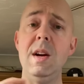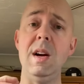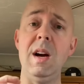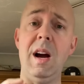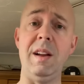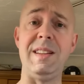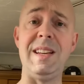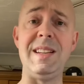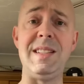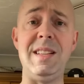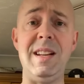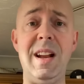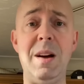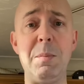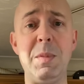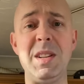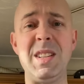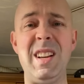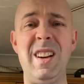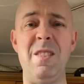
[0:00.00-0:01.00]
I tested that
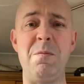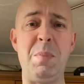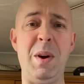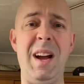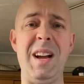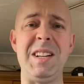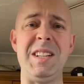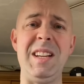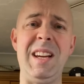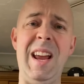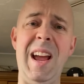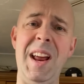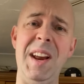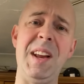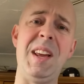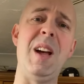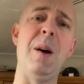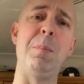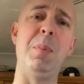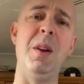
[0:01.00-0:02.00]
myself by actually getting a
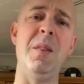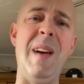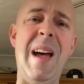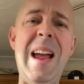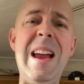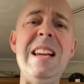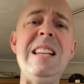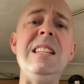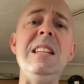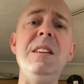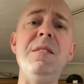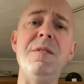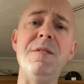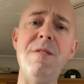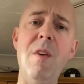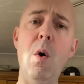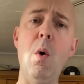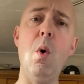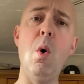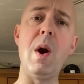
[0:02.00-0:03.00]
couple of
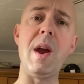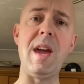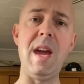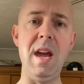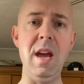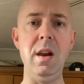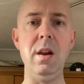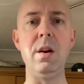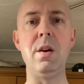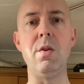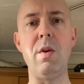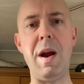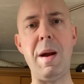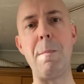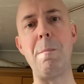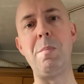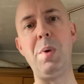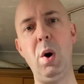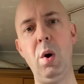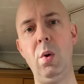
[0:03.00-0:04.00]
84
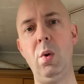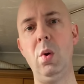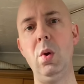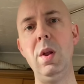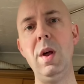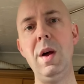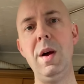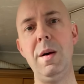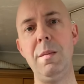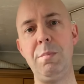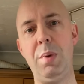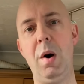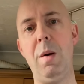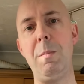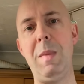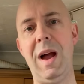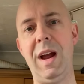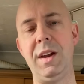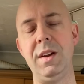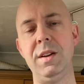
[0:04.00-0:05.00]
kilogram pull pop
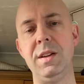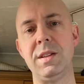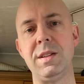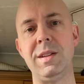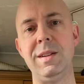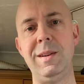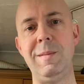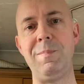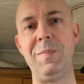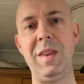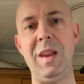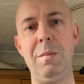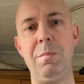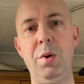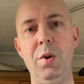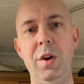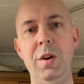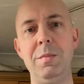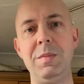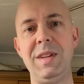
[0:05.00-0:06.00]
magnets,
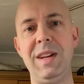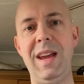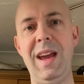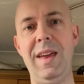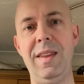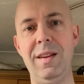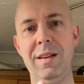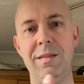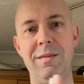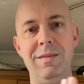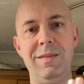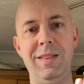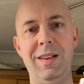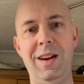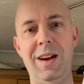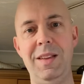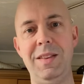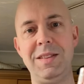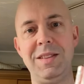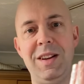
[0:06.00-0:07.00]
putting them together
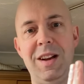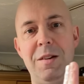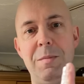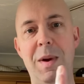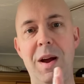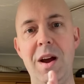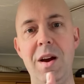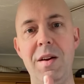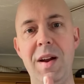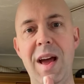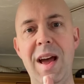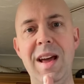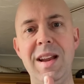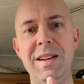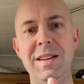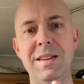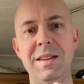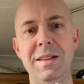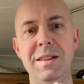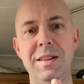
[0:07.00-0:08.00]
either side of my own
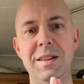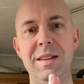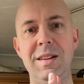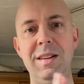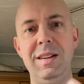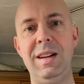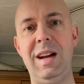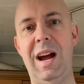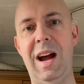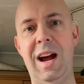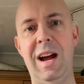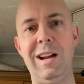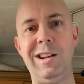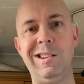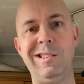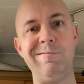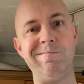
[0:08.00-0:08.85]
hand, and